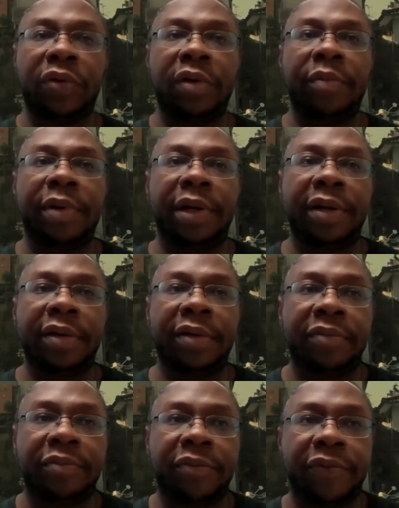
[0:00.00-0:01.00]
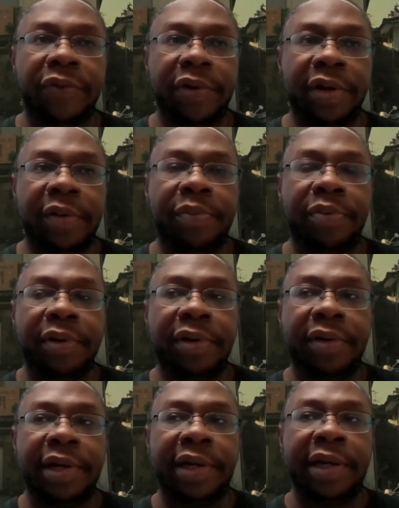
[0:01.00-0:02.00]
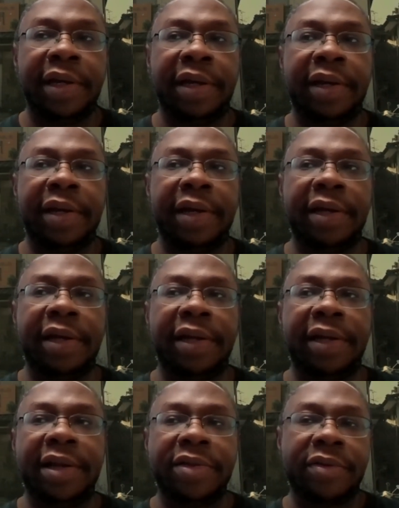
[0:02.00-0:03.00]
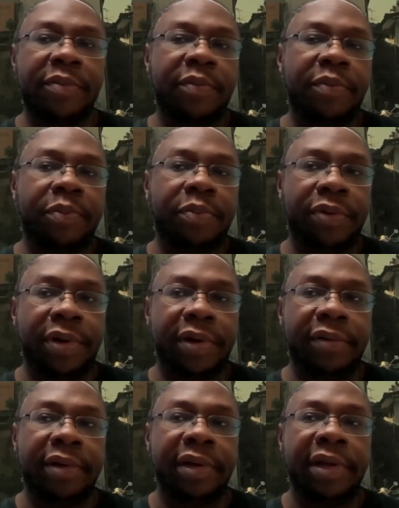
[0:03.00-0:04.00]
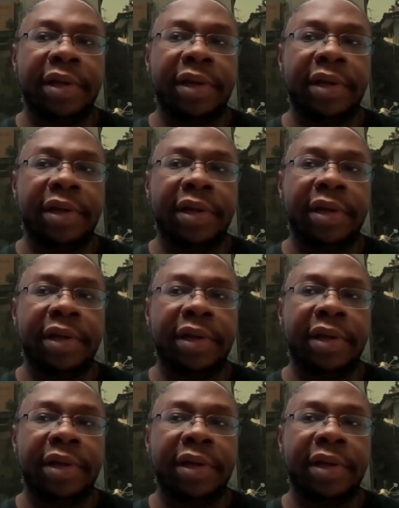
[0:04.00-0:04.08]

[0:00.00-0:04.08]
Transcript: happened. Or I bought a 3D printer and it doesn't print.